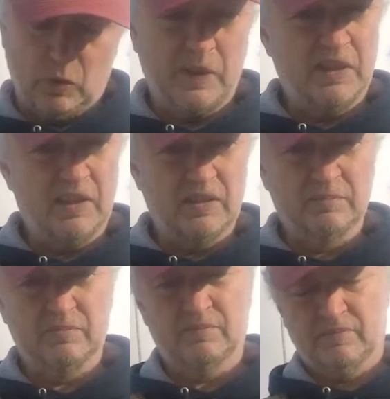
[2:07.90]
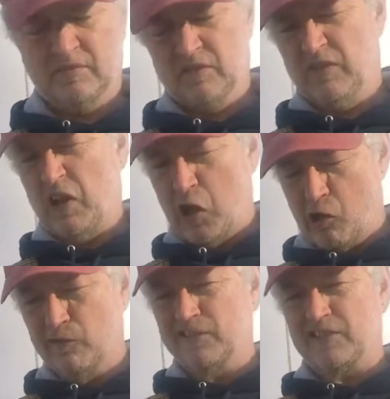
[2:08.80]
no big deal. So
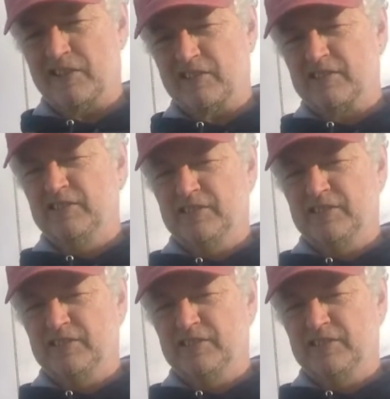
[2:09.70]
always got a